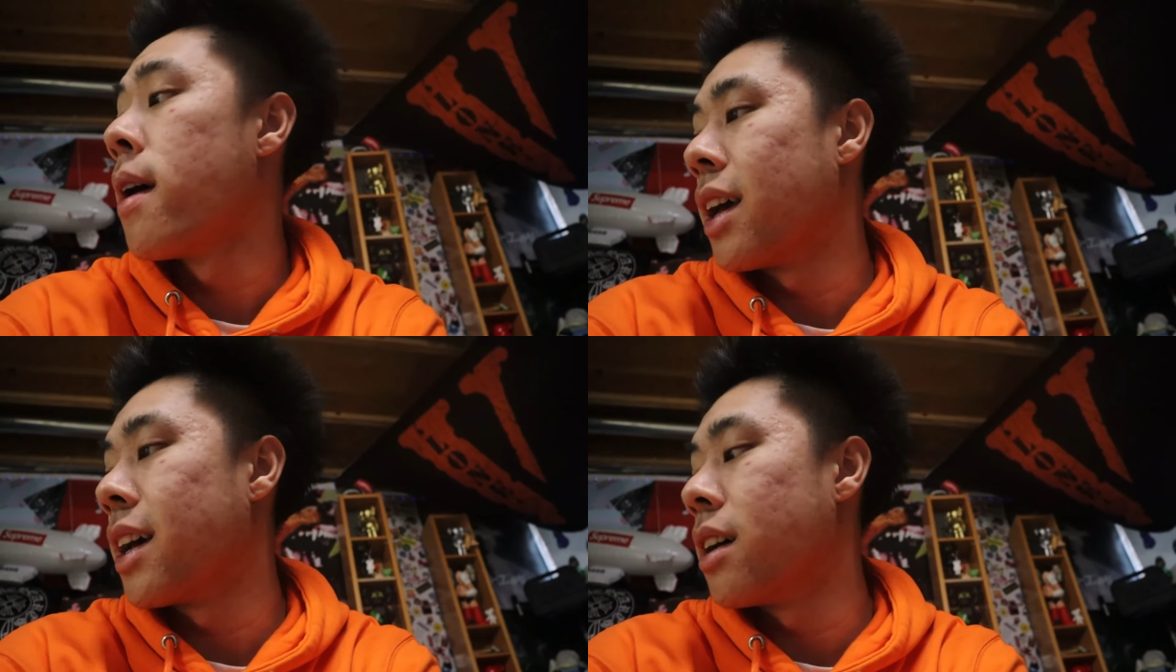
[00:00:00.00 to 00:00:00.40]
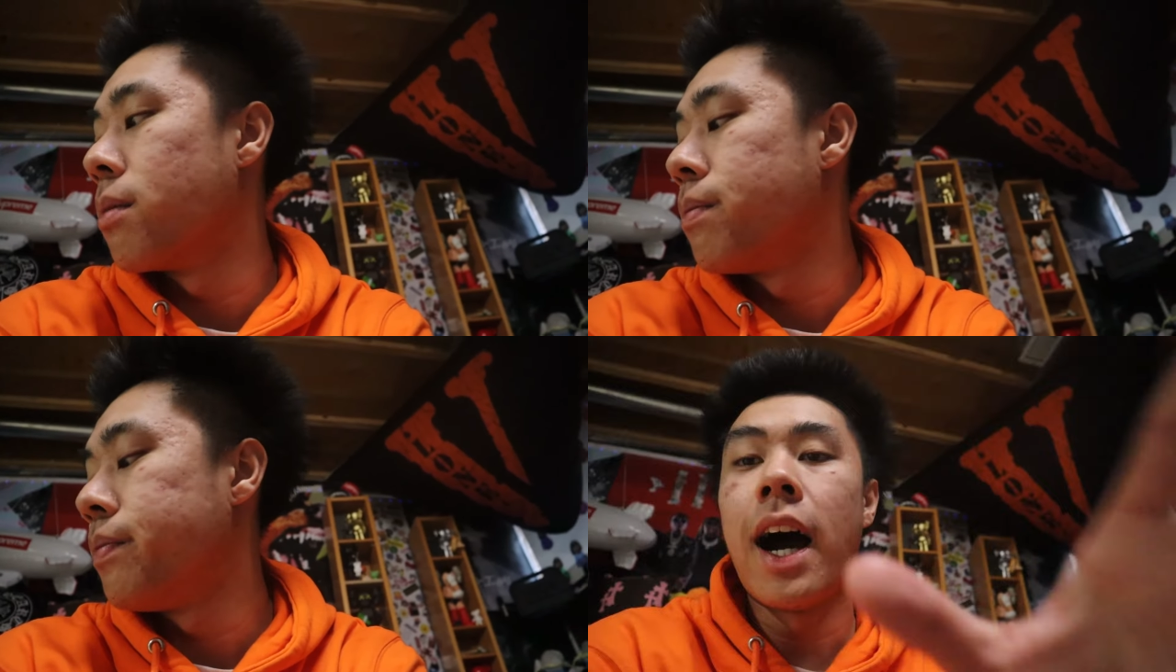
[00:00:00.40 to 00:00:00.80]

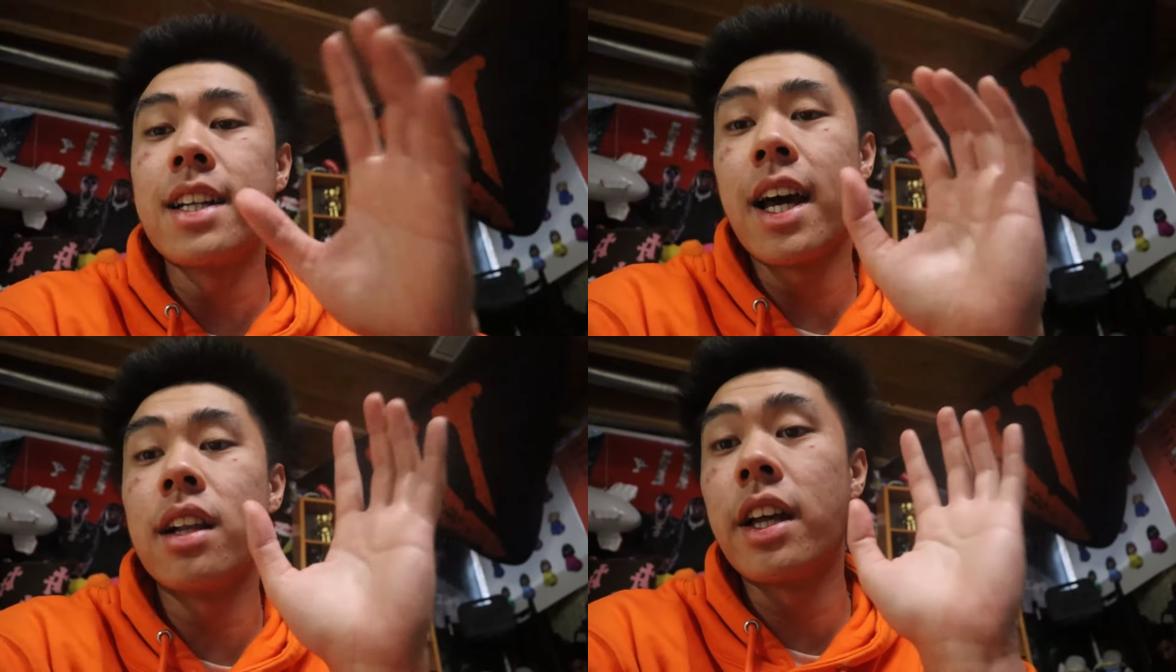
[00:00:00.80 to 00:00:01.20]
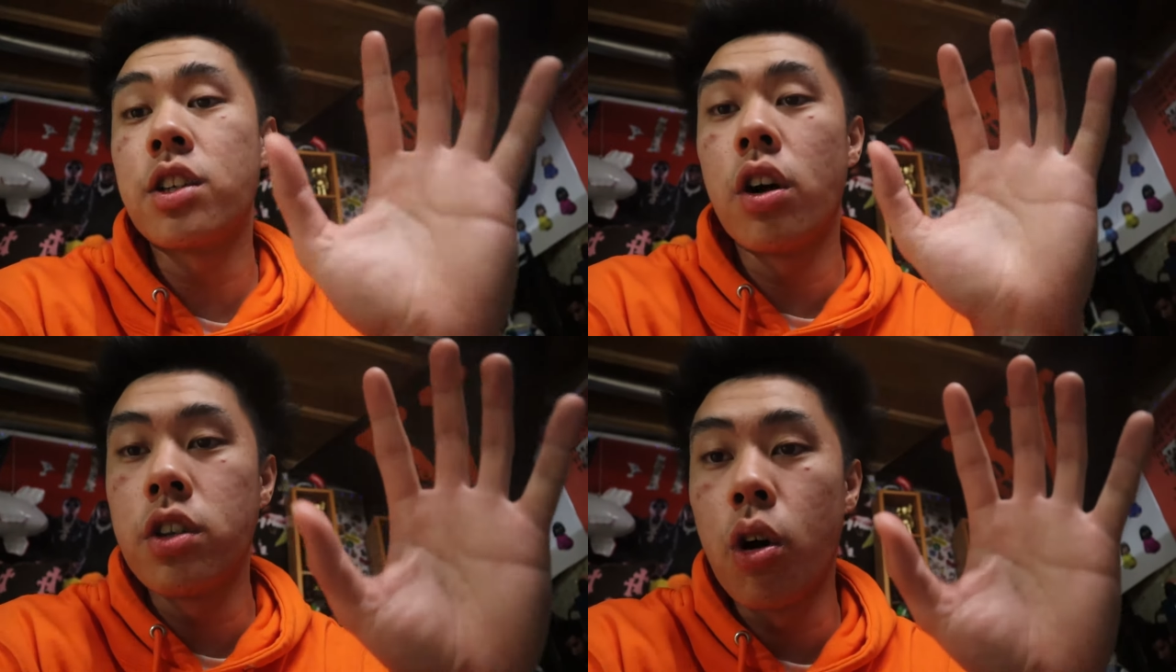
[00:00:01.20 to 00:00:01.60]
And I just had to let
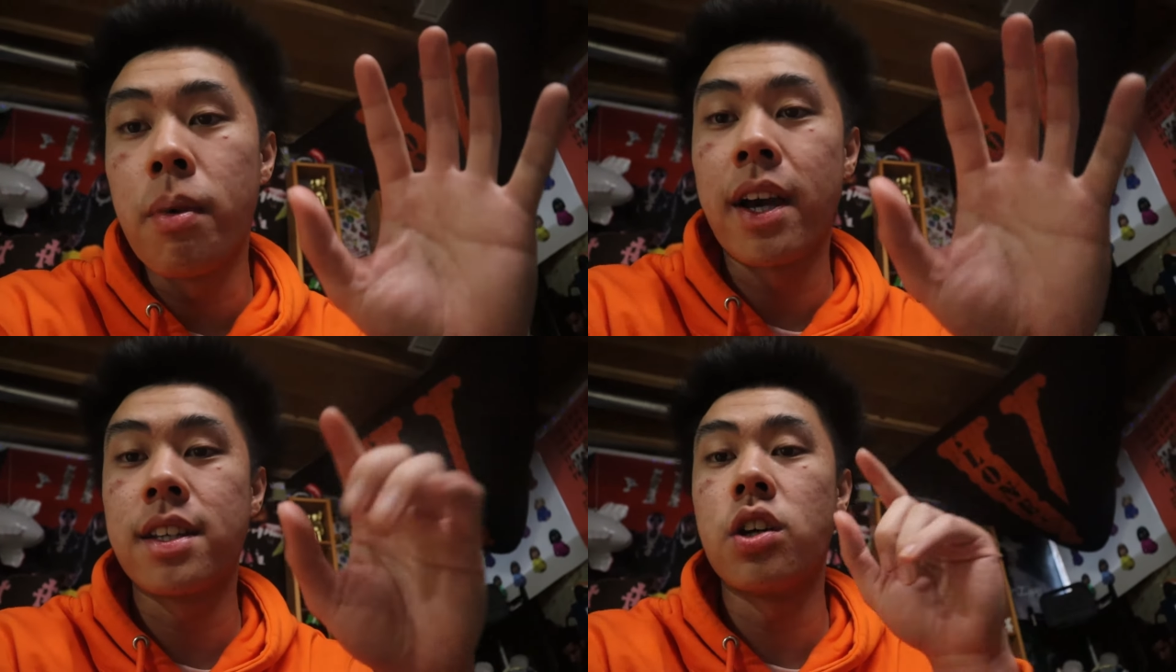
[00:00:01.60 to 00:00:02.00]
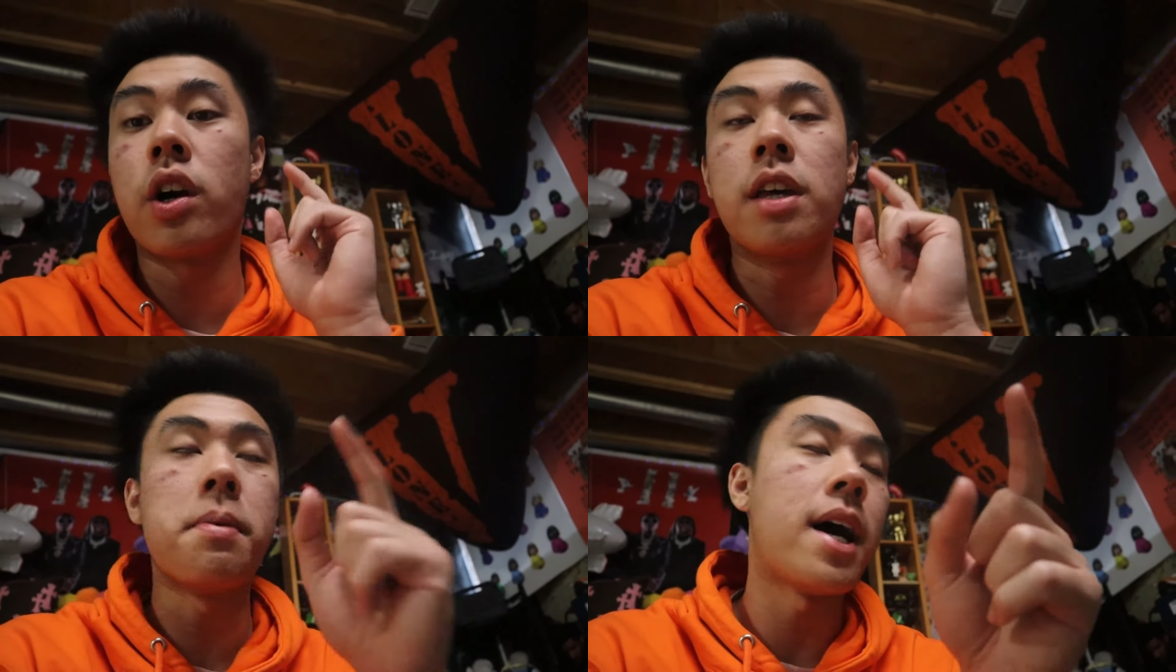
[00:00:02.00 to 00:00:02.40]
y'all know, man, because
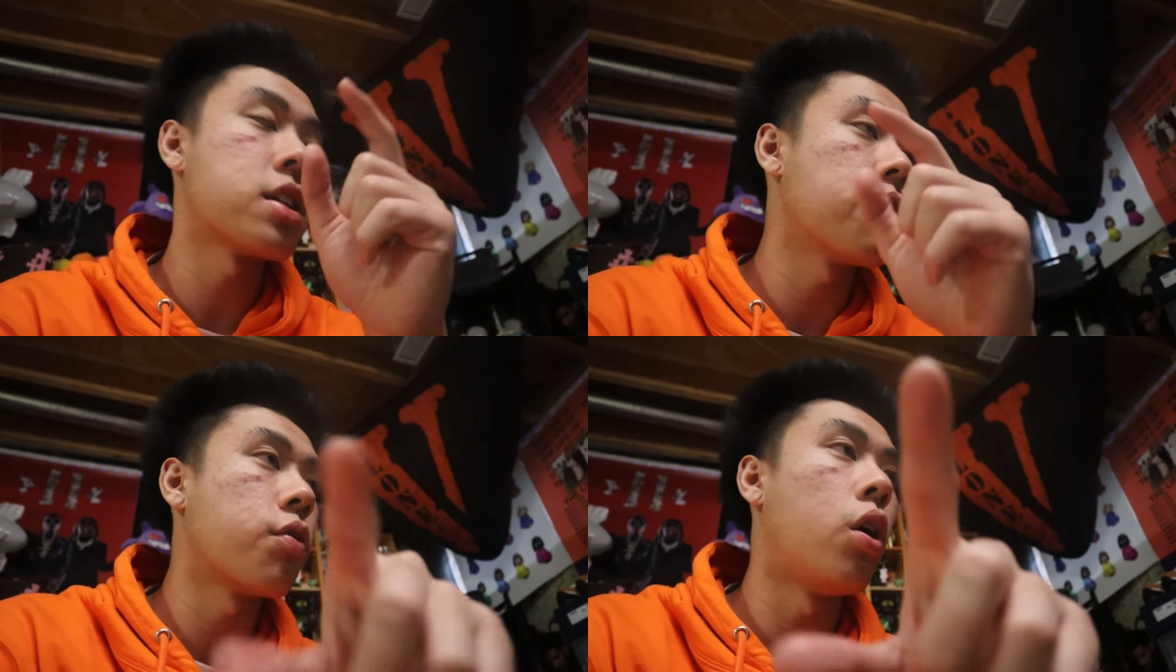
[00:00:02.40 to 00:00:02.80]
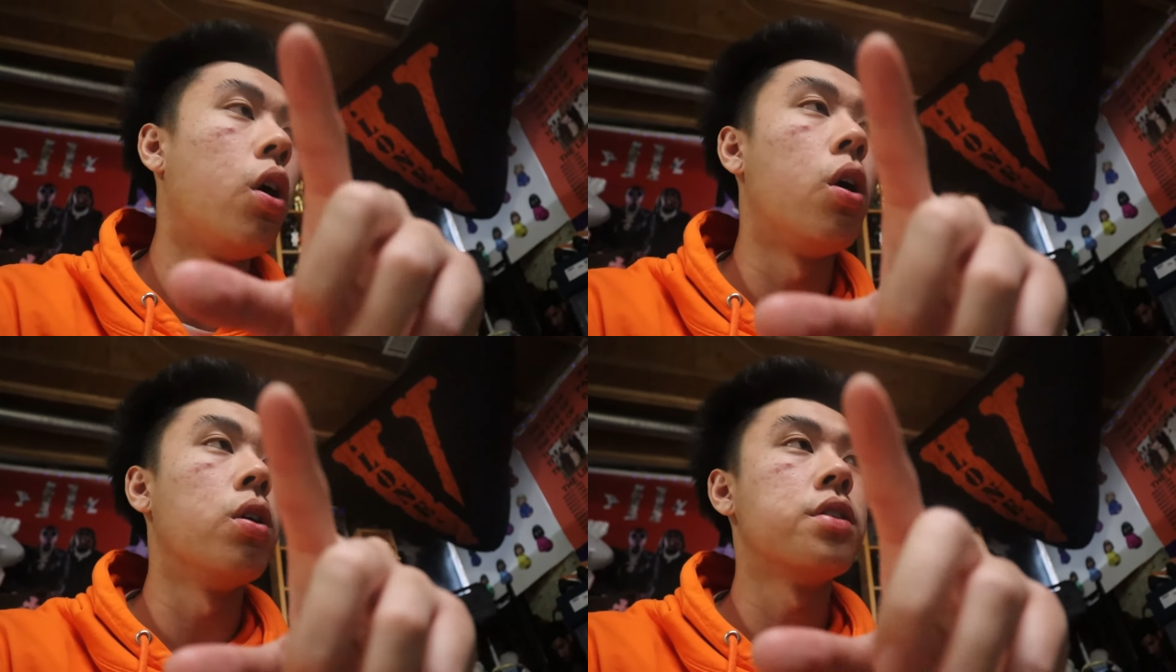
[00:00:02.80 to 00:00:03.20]
y'all keep asking for
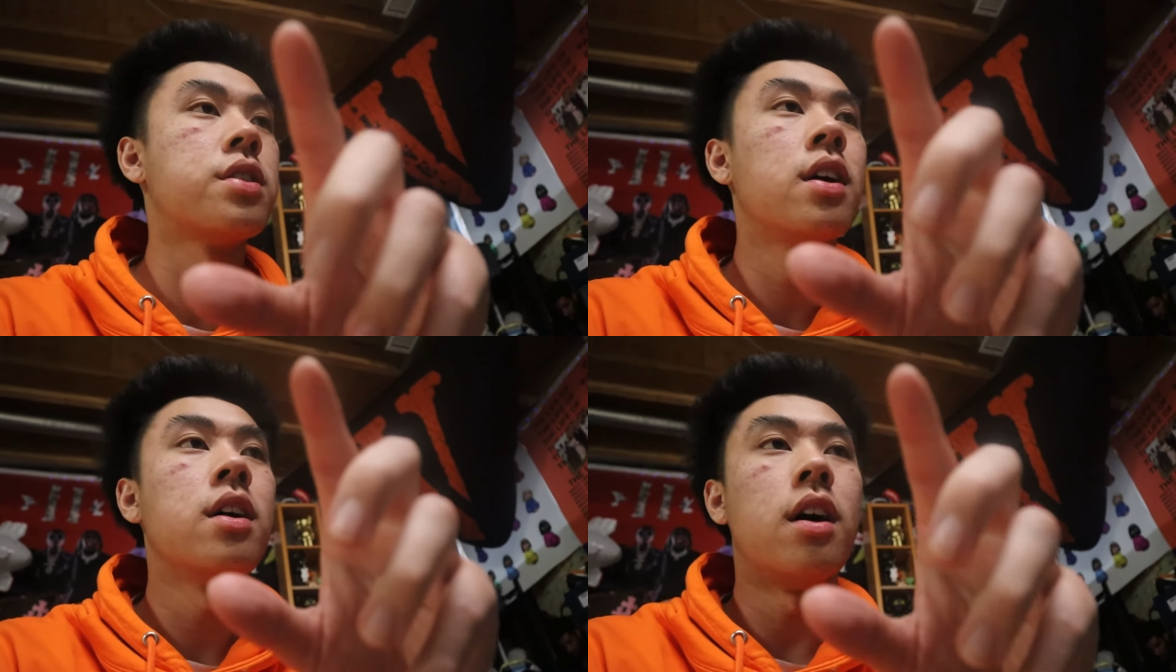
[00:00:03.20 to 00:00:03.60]
hauls.